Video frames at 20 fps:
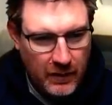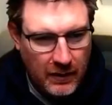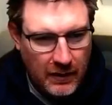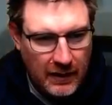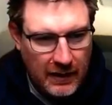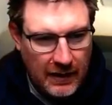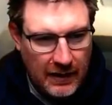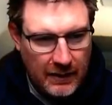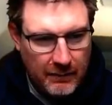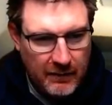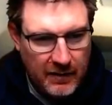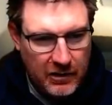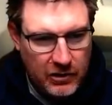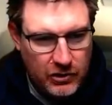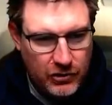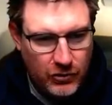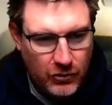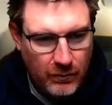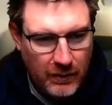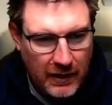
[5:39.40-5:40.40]
Mick
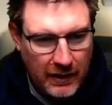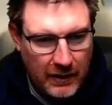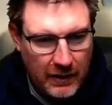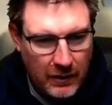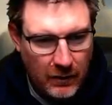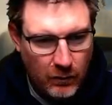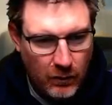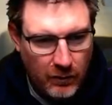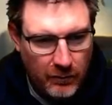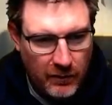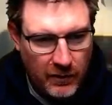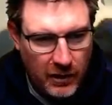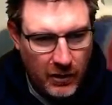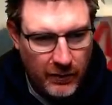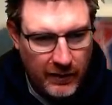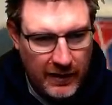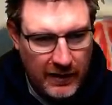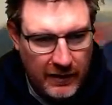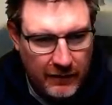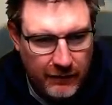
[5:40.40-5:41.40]
Schumacher won't be
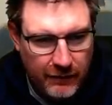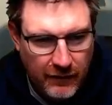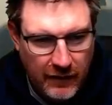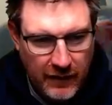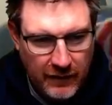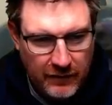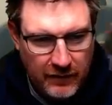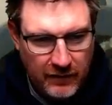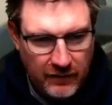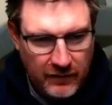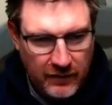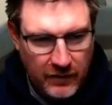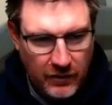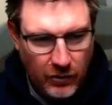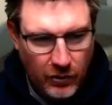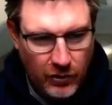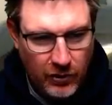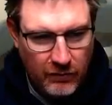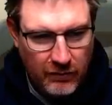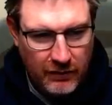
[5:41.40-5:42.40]
going any faster.
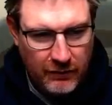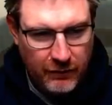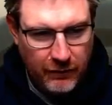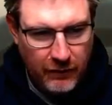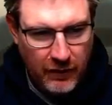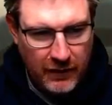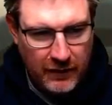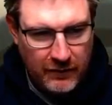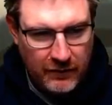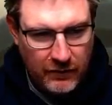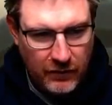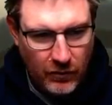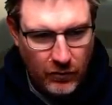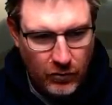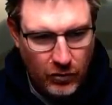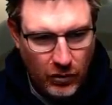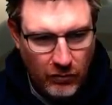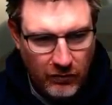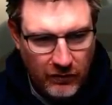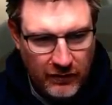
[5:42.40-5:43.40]
Tsunoda in front. So
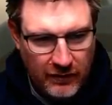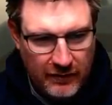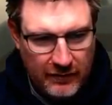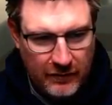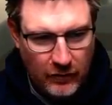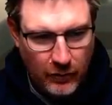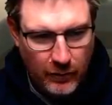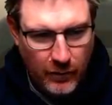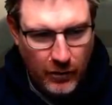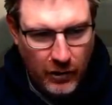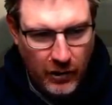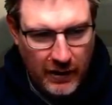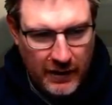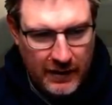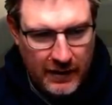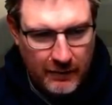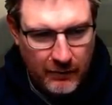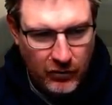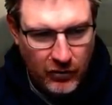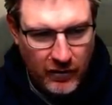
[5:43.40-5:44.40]
Norris is still behind
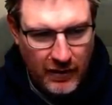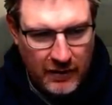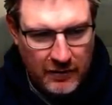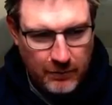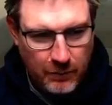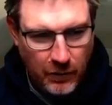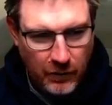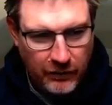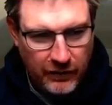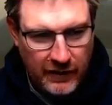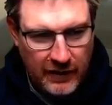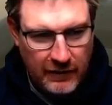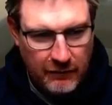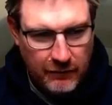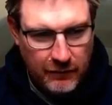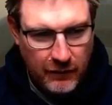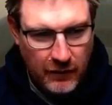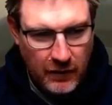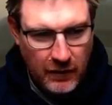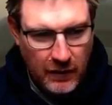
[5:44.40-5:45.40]
him. So that's
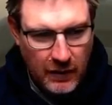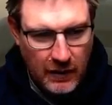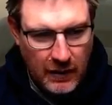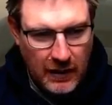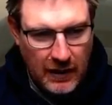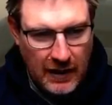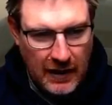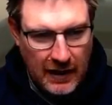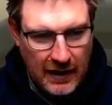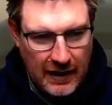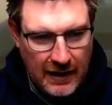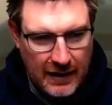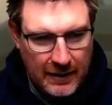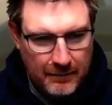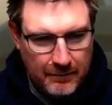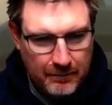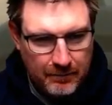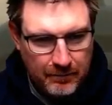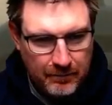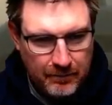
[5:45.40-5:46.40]
positive. Tsunoda